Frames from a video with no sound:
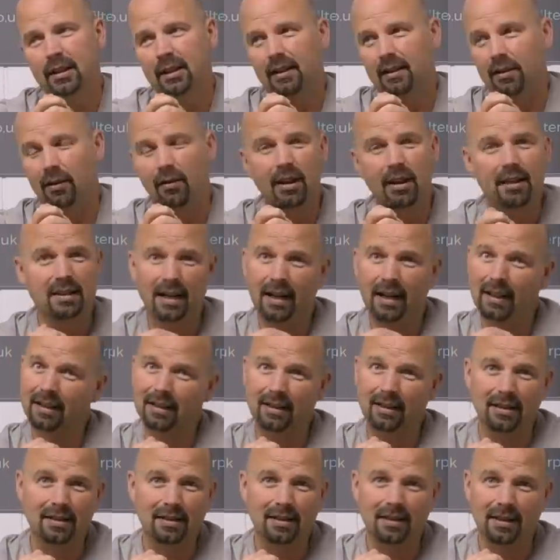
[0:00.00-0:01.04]
they're exactly
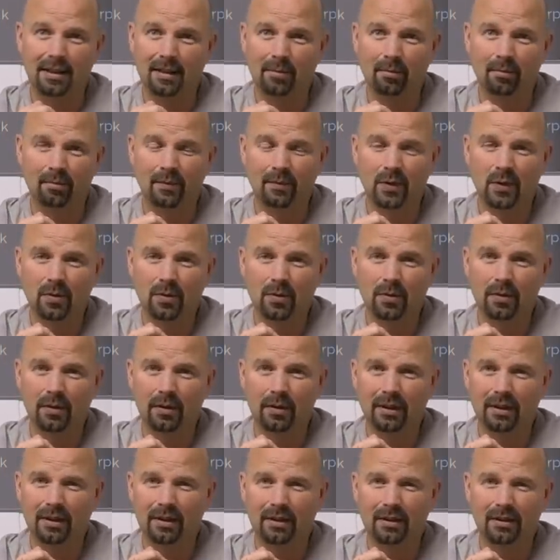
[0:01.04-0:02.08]
the same. So
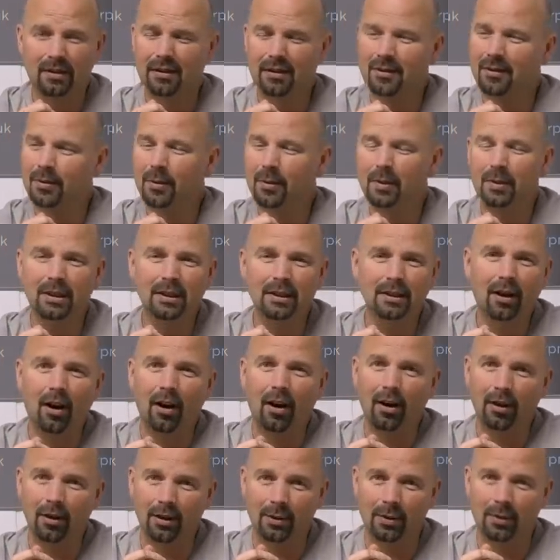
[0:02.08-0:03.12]
there's no need to
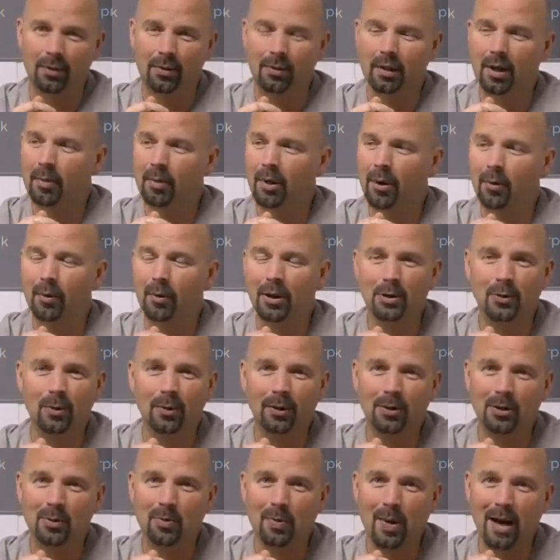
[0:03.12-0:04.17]
argue about which
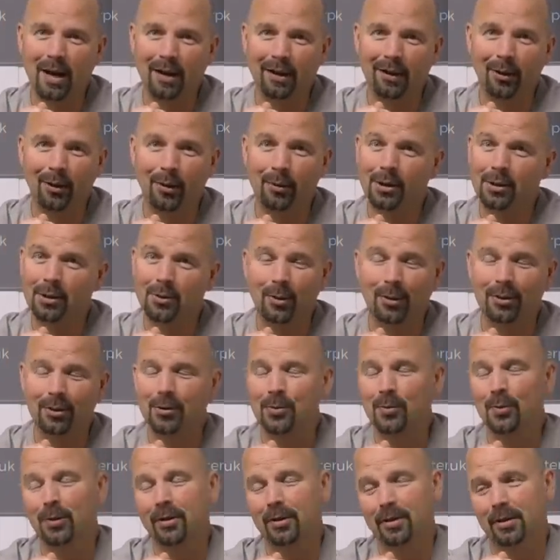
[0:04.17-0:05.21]
one's better or which
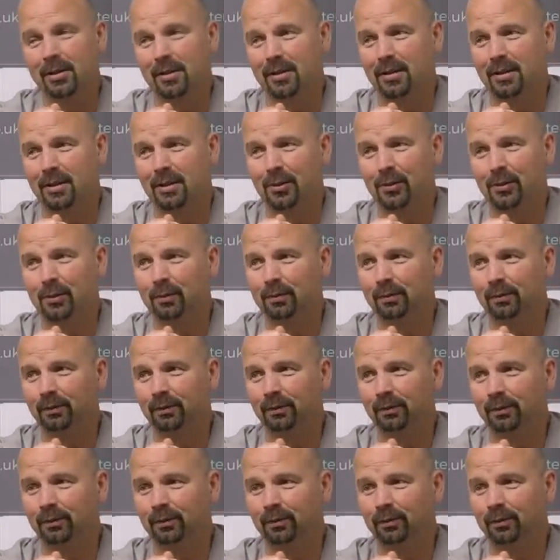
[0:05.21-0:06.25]
one's worse, you know?
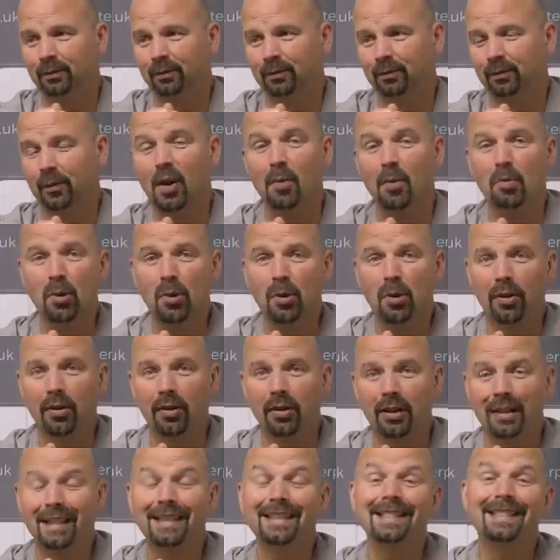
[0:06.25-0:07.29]
They're both
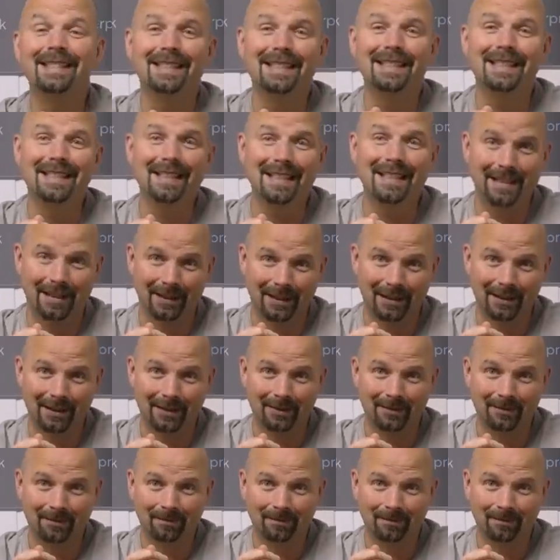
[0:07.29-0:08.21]
decent.